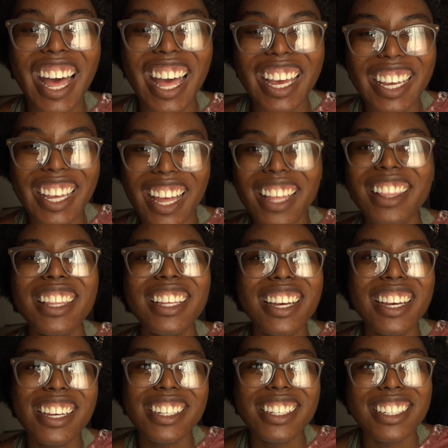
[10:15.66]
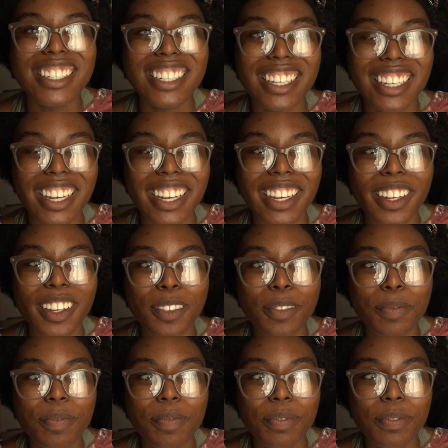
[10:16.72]
I got the idea.
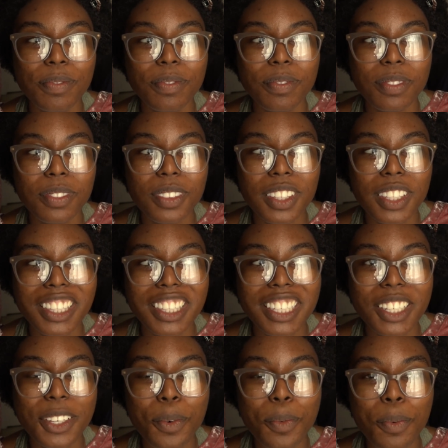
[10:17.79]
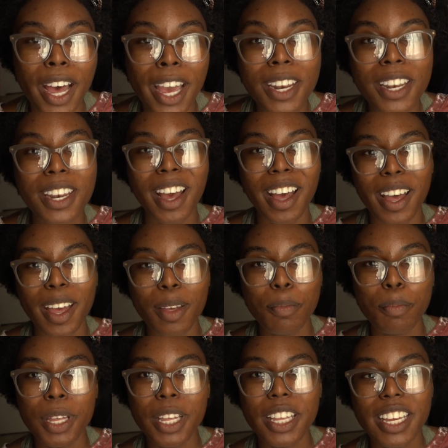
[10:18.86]
So why
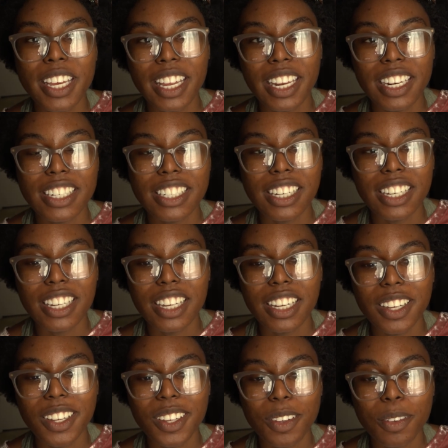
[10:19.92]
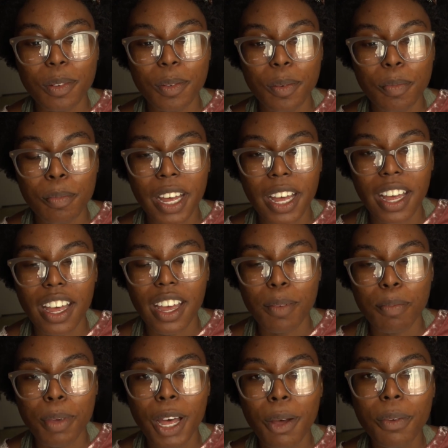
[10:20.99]
not put
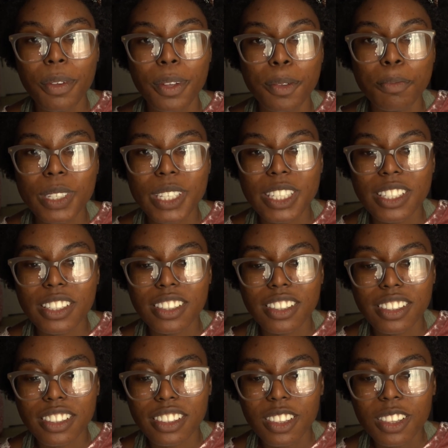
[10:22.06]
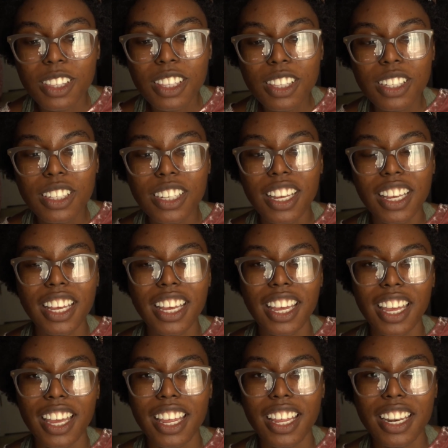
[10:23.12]
my poems
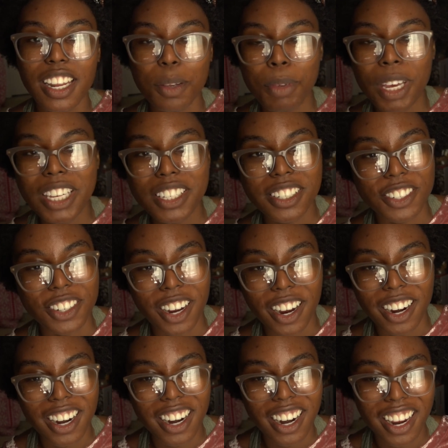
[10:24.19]
in a mason jar.